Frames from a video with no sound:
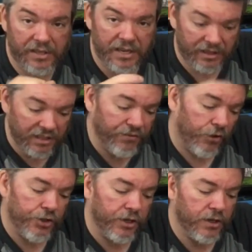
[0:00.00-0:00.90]
In this
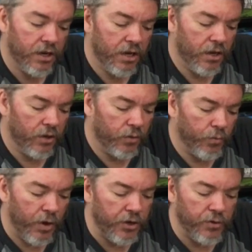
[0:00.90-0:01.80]
version,
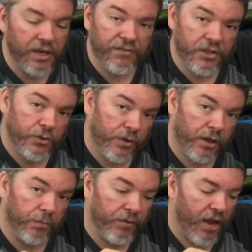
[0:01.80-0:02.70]
when you give these to
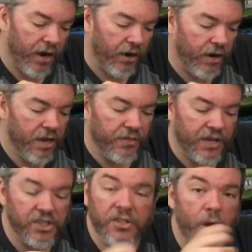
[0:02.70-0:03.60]
another player,
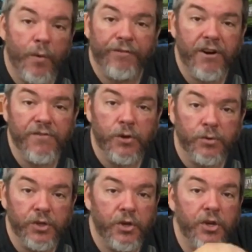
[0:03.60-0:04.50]
they just go in front of
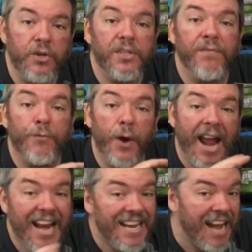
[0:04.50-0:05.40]
you, so you can use them for
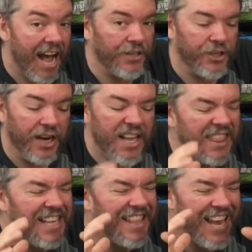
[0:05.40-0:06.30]
any action. I
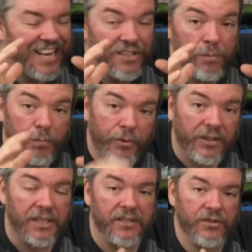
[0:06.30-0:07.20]
think that is
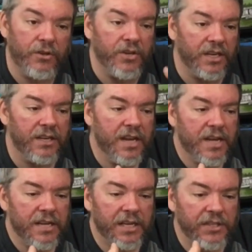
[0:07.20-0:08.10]
brilliant. So
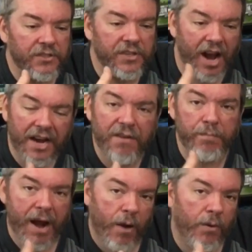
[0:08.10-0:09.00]
it's kind
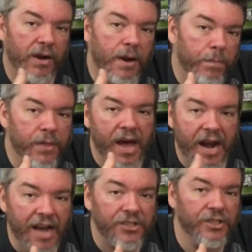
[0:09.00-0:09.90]
of powering up
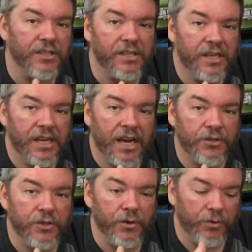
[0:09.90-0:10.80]
that action
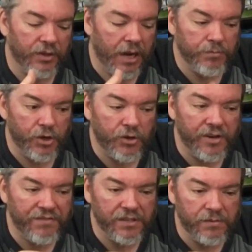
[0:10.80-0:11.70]
as you go through the game, so you
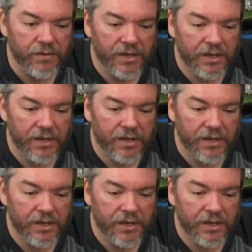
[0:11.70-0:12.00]
don't have to